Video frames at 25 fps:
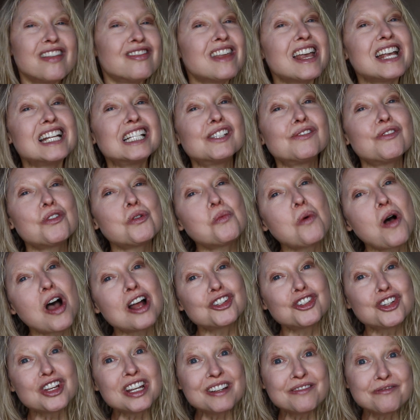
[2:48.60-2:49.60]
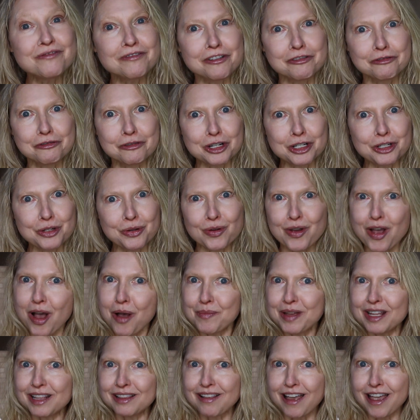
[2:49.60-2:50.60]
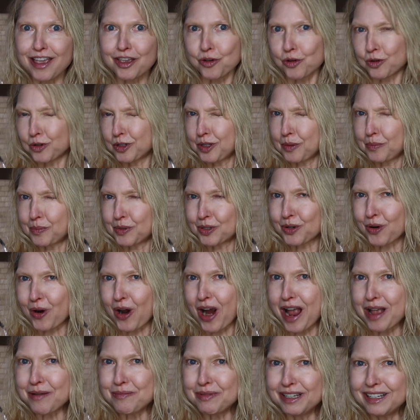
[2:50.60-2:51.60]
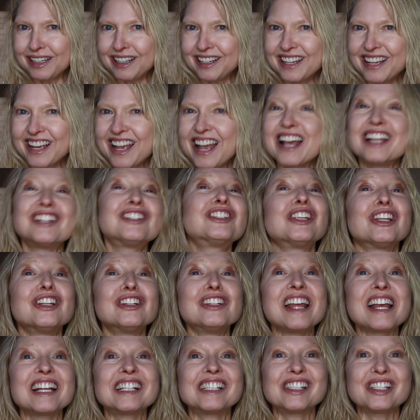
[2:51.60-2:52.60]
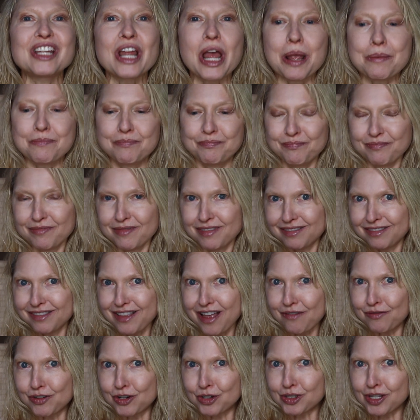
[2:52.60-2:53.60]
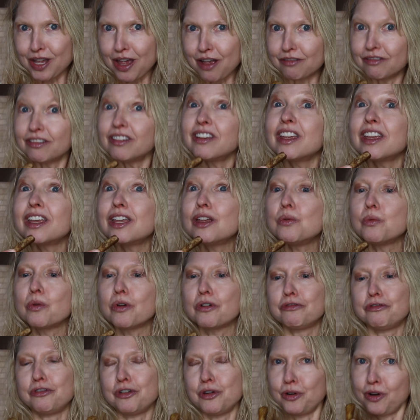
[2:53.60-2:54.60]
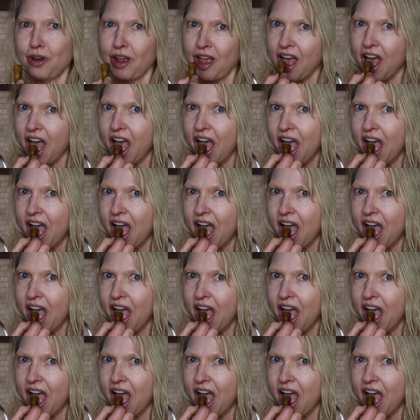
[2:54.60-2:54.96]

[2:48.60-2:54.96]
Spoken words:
Thanks for watching. Feel free to comment, like, or subscribe. Until next time, love yourself, eat real food.